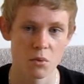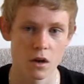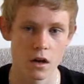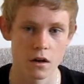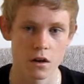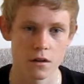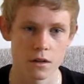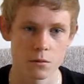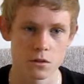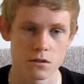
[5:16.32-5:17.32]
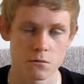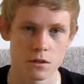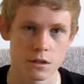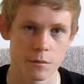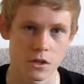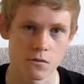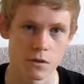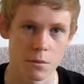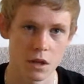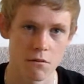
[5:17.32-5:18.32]
but there wasn't really much
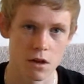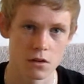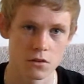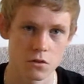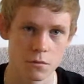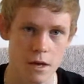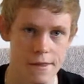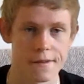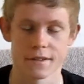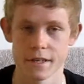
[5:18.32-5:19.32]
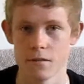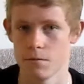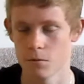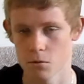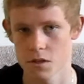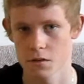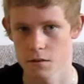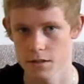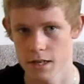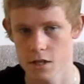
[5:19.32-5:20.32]
replay value to them other than getting full
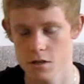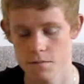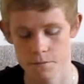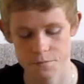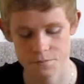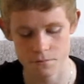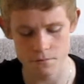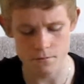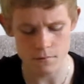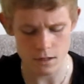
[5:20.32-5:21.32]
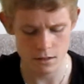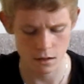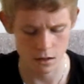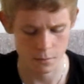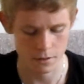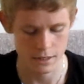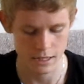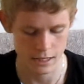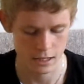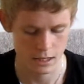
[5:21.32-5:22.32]
synchronization.
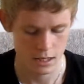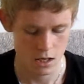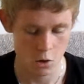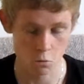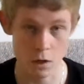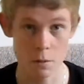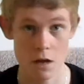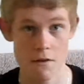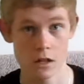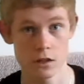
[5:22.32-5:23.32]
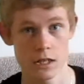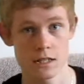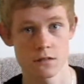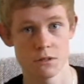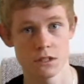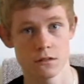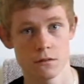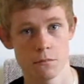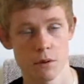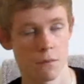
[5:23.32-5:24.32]
Yeah, replay value needs to be
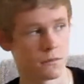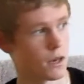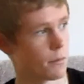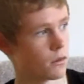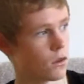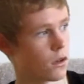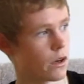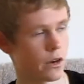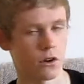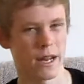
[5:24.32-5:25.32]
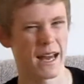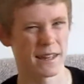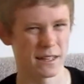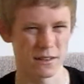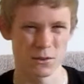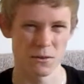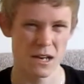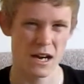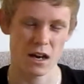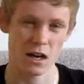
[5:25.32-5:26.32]
bumped up a lot. I don't know how they're going to do
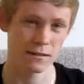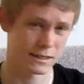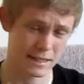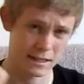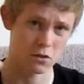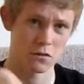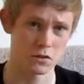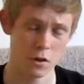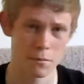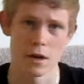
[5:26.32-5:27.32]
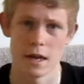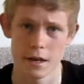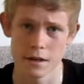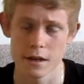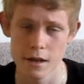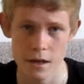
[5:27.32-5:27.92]
that. I can't really think off the top of my head.